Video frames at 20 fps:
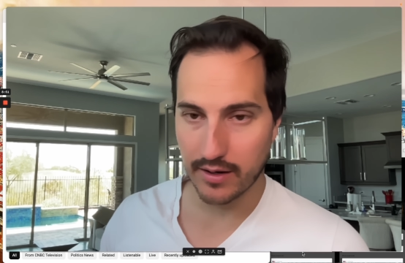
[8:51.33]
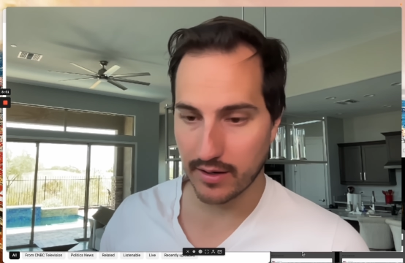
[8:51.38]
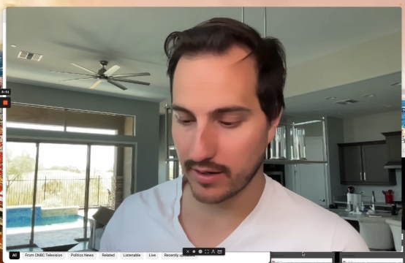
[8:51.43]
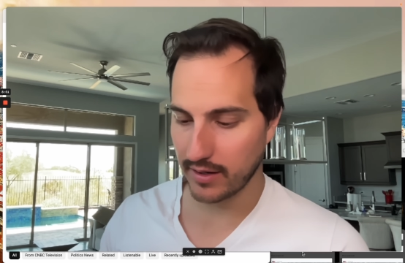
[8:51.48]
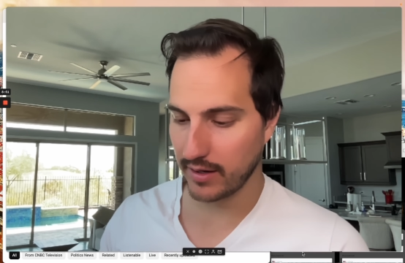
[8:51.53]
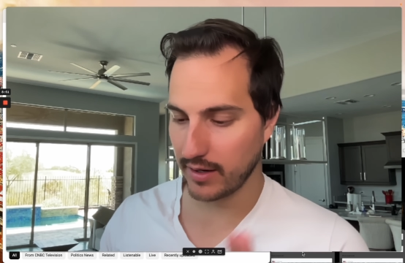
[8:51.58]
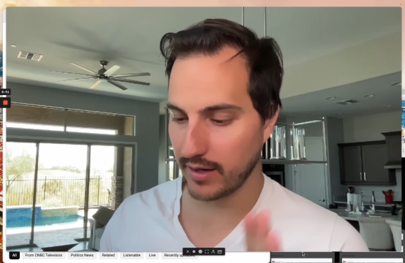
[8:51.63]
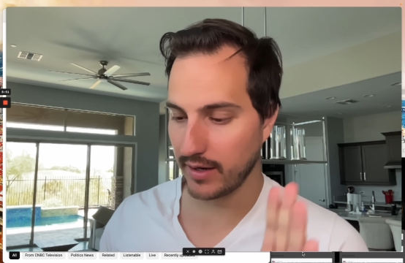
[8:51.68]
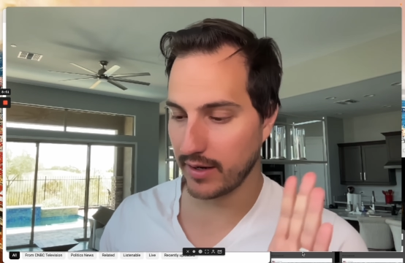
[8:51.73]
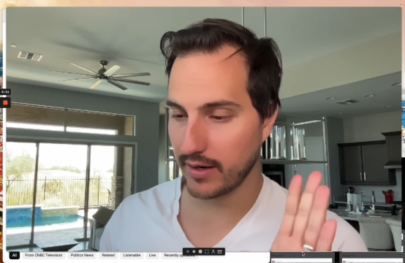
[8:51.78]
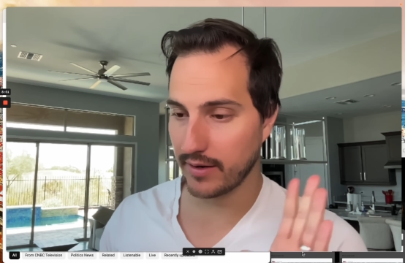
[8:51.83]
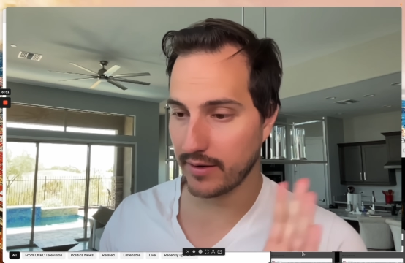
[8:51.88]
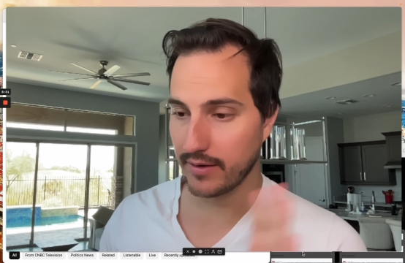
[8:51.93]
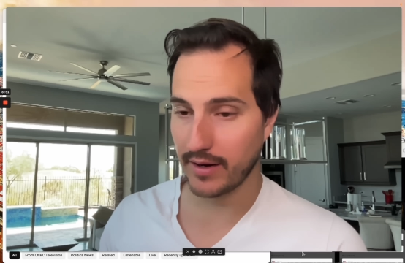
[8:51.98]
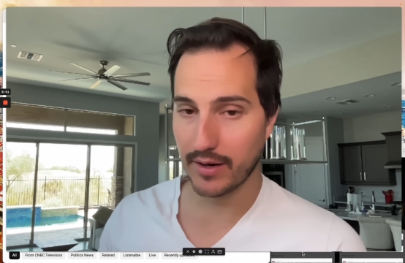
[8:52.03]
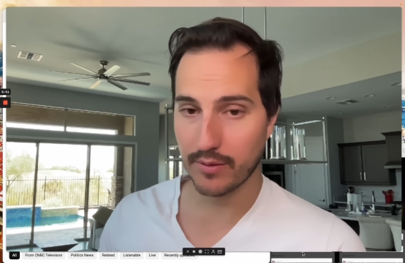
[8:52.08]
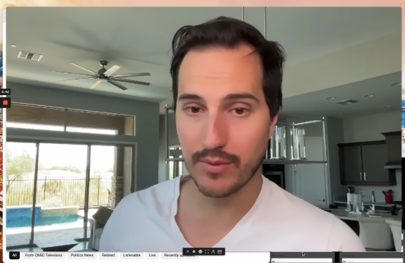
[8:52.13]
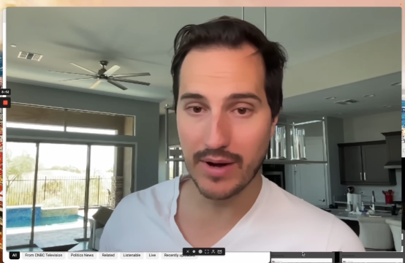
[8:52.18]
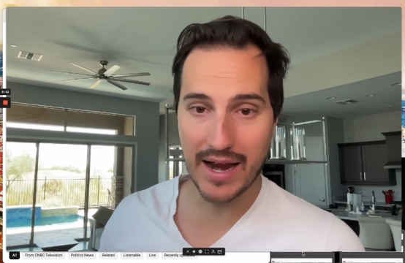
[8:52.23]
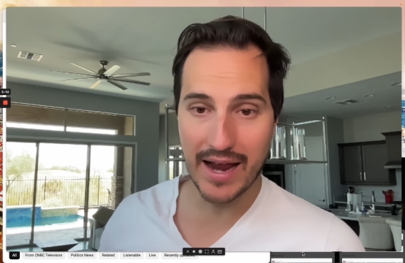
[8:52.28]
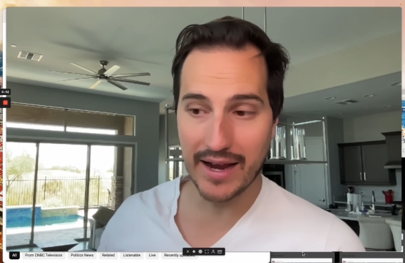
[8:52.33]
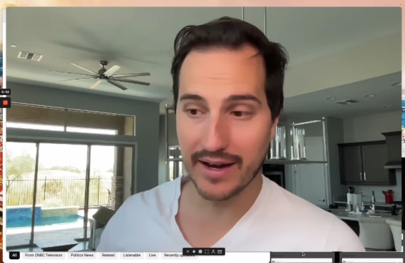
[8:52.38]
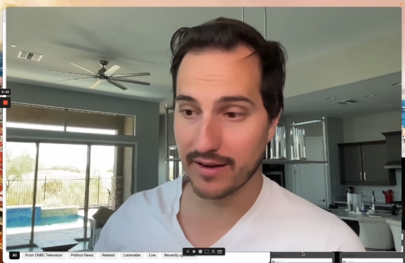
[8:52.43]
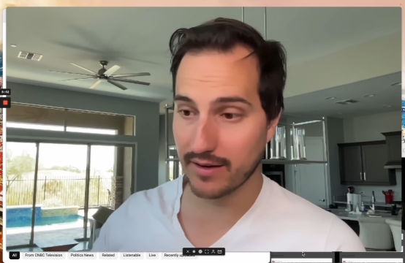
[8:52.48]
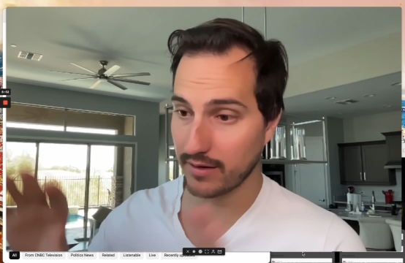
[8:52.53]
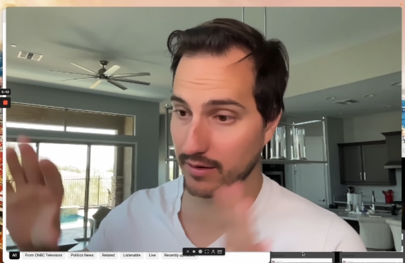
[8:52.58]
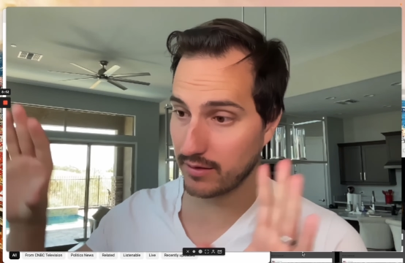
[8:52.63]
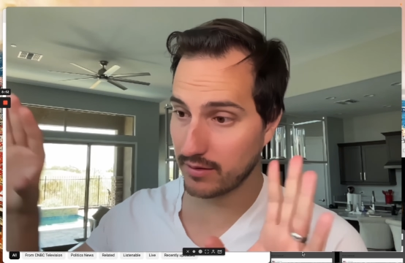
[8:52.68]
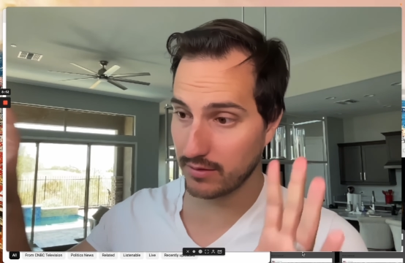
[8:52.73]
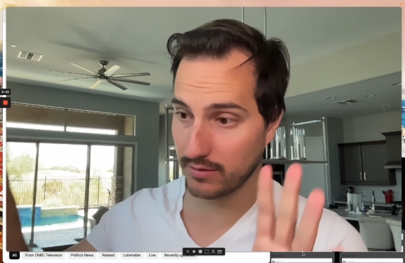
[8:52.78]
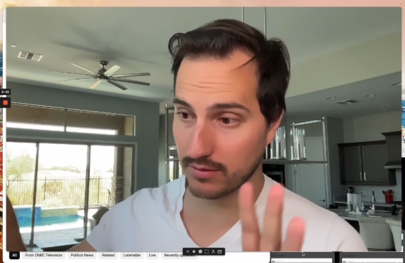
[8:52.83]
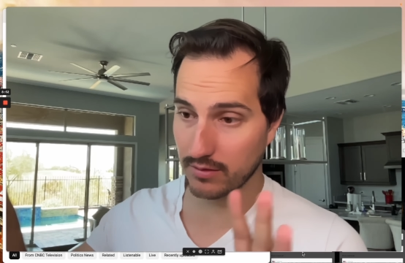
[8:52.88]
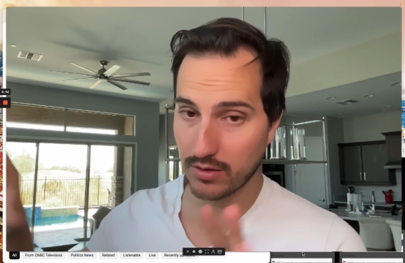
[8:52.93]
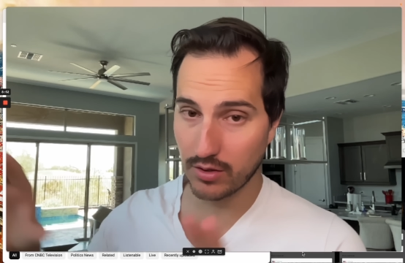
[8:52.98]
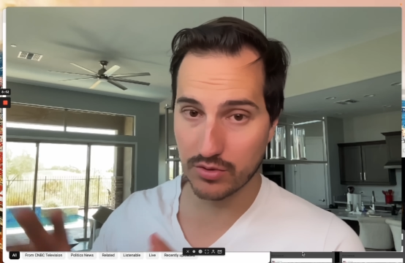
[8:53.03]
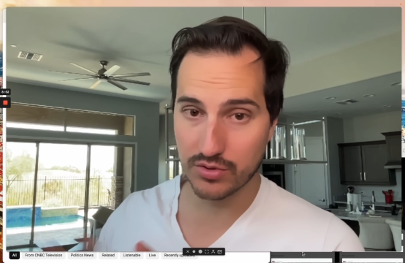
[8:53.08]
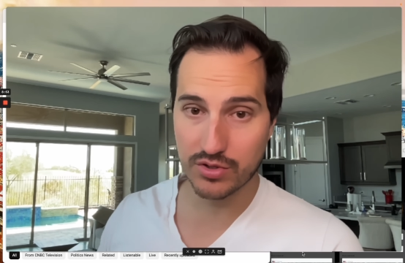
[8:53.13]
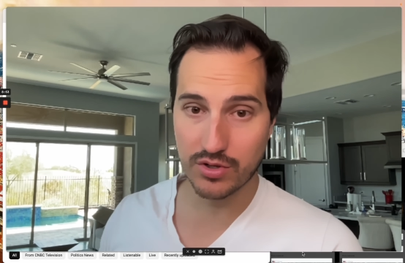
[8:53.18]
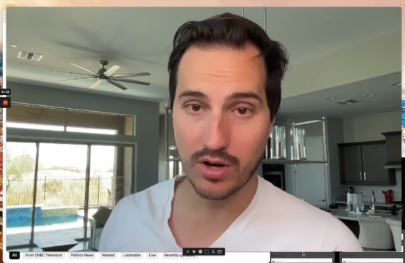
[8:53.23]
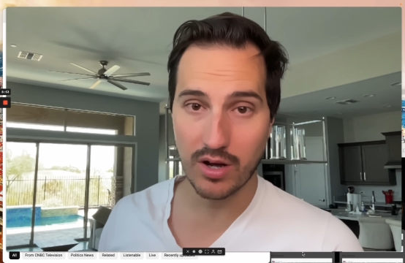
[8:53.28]
and Iraq and
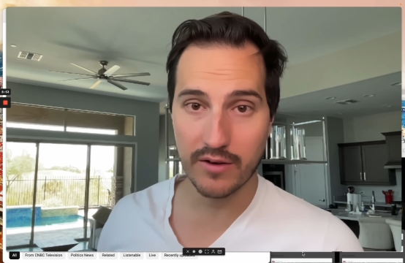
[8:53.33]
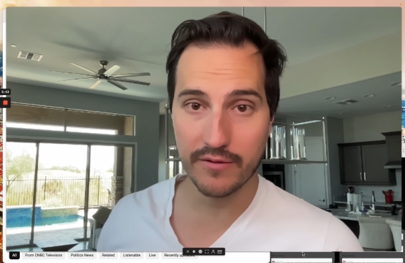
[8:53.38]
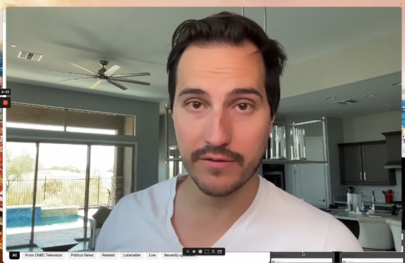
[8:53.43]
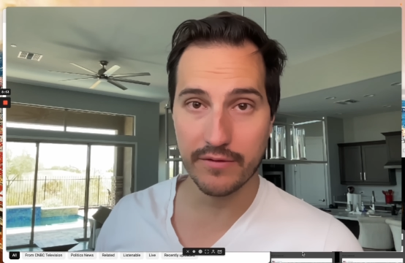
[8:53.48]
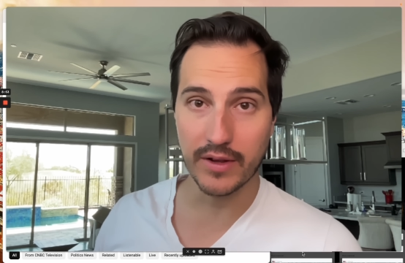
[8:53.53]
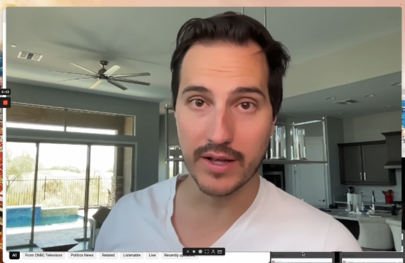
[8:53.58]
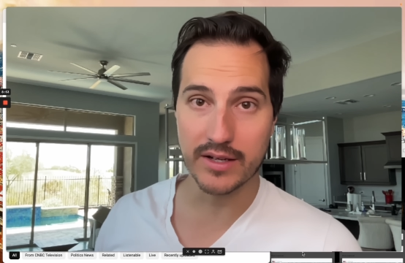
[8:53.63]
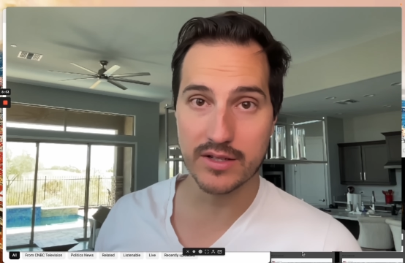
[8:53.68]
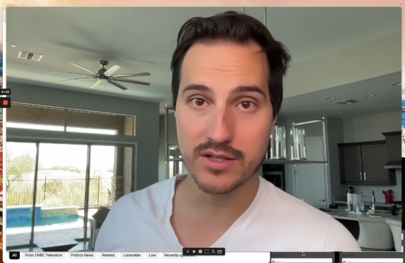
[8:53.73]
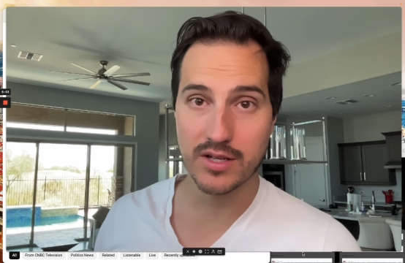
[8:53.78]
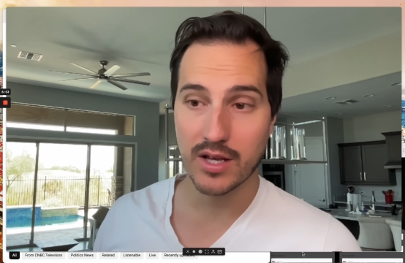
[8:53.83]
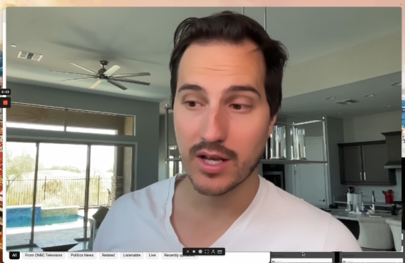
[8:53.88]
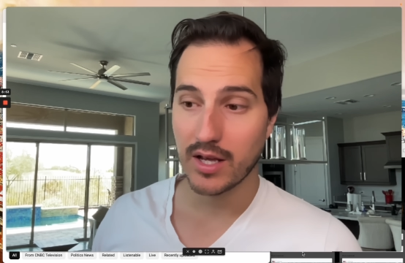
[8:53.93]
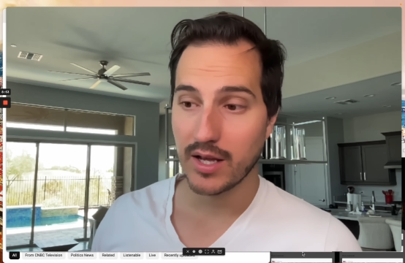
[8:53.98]
those conflicts.